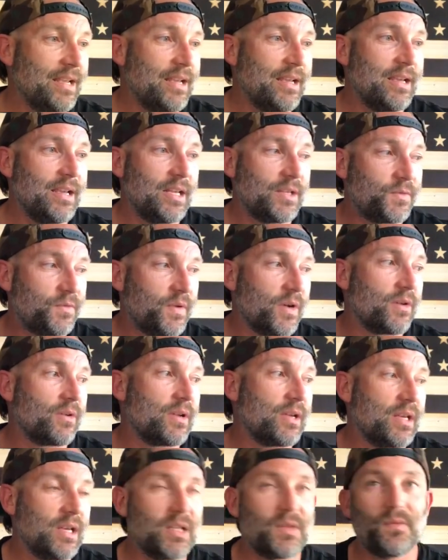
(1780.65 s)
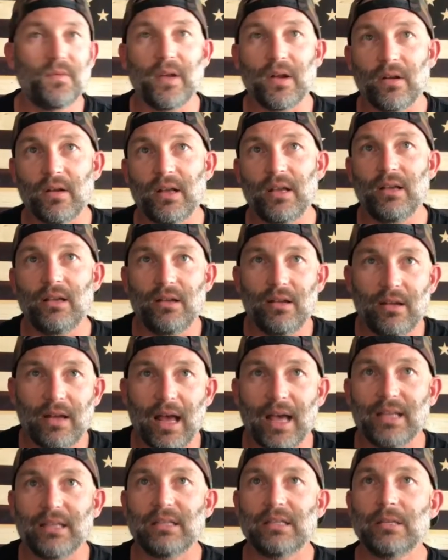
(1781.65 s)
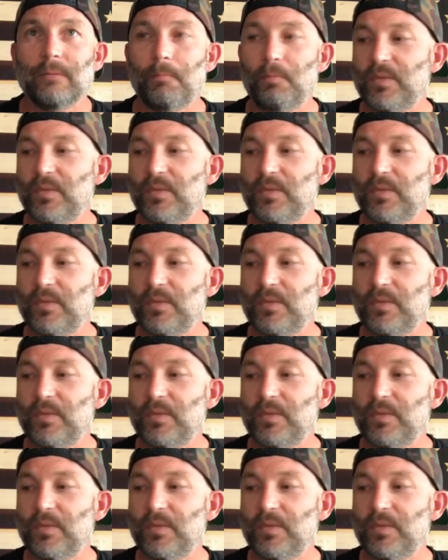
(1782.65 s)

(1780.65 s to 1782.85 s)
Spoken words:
It's very nice.